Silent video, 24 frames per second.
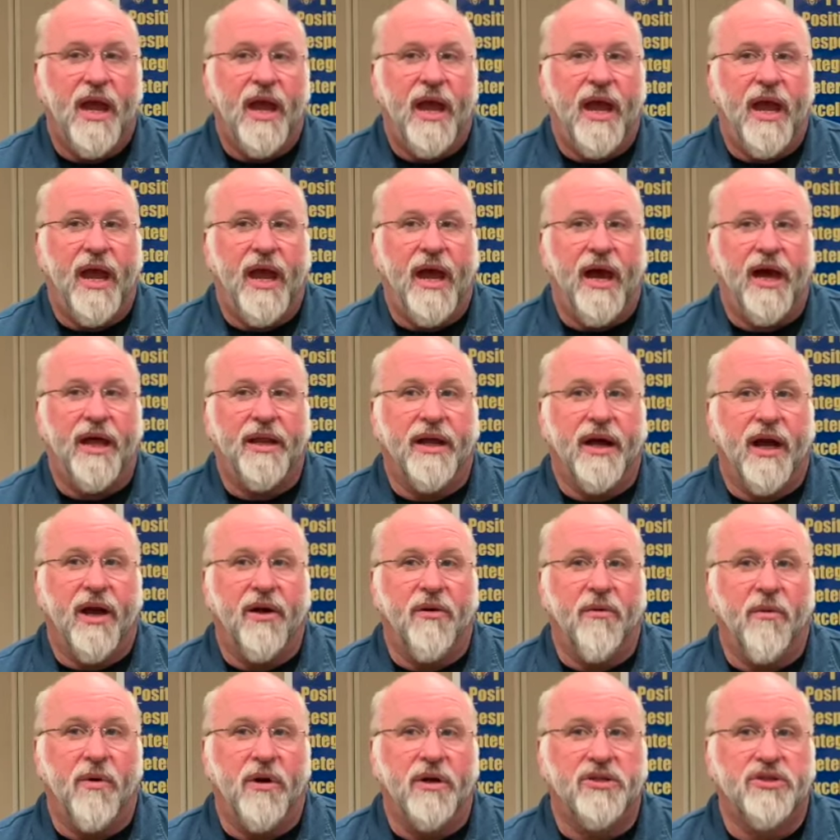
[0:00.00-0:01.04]
and I
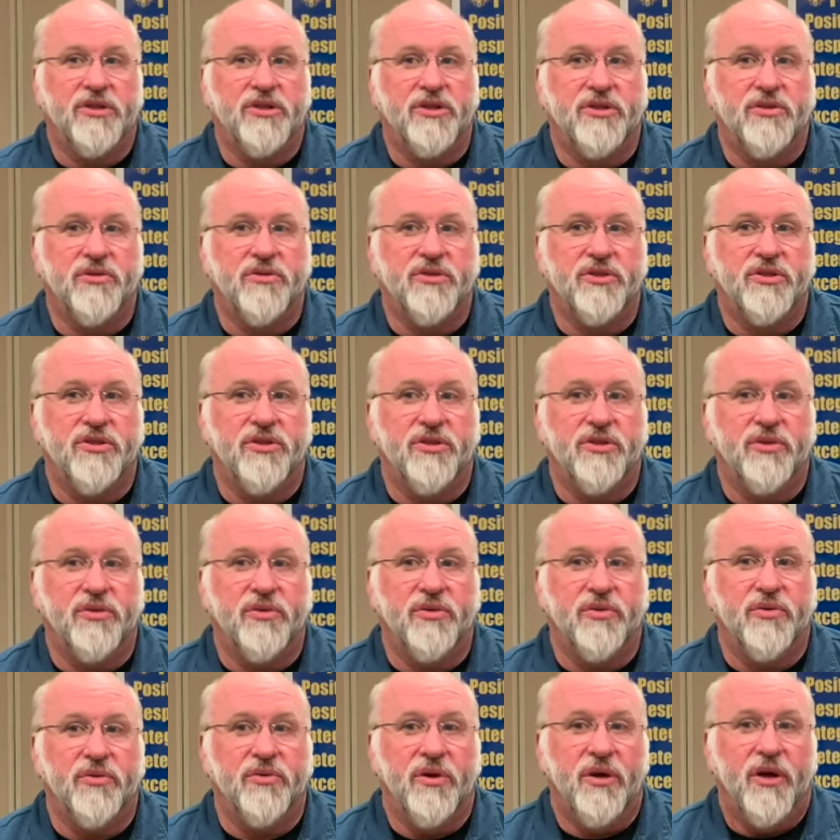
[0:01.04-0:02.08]
want you
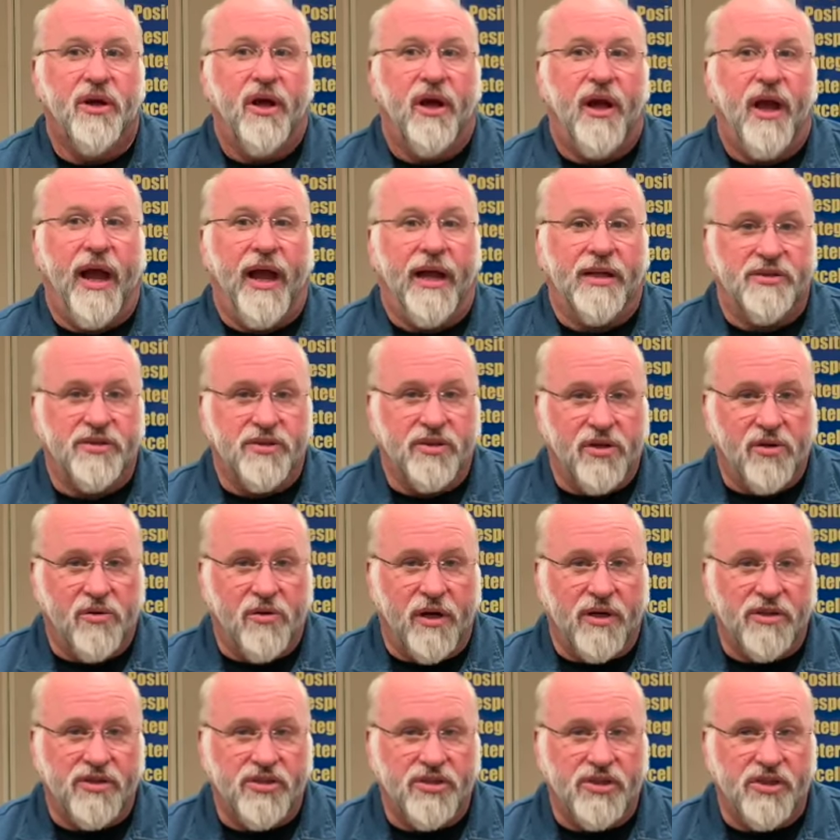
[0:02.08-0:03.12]
to answer the
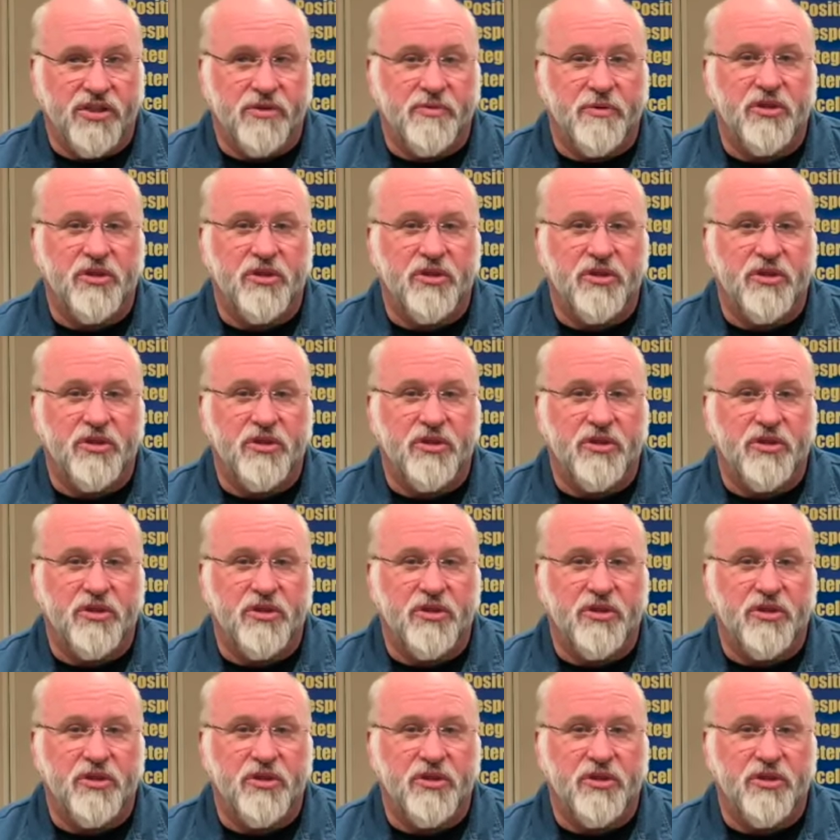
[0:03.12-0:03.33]
questions,